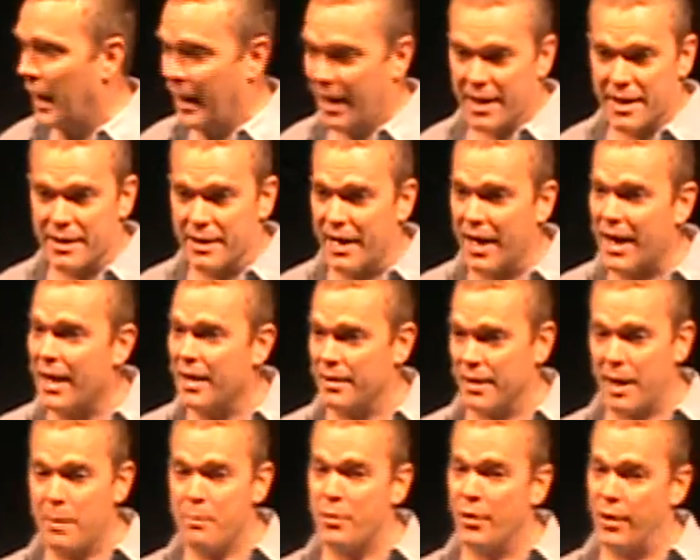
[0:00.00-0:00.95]
And
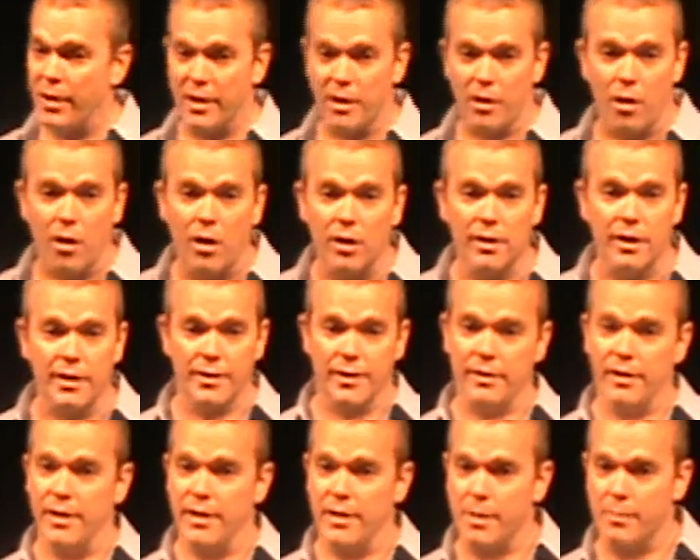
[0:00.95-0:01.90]
they put it all on
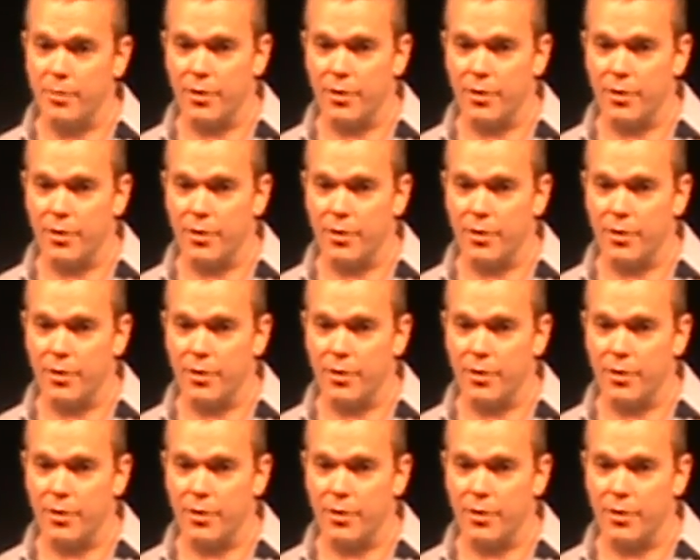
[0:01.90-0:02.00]
the line.